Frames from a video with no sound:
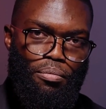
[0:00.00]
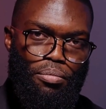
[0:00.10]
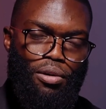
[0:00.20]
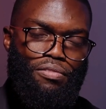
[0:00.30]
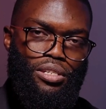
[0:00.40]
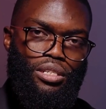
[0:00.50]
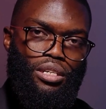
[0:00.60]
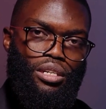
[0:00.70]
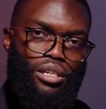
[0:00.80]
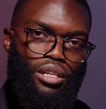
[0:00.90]

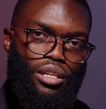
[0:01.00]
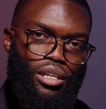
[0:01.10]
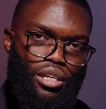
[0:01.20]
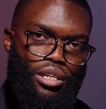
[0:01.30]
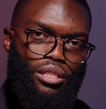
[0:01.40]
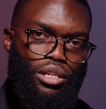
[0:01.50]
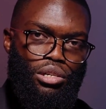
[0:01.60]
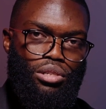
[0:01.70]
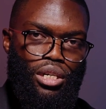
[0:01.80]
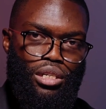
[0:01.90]
prophecy in the
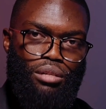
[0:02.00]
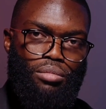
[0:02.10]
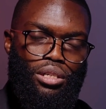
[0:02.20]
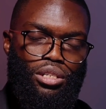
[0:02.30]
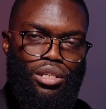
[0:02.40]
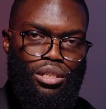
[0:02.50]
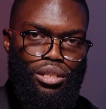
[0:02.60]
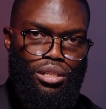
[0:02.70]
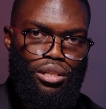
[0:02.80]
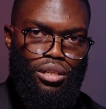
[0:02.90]
New Testament church?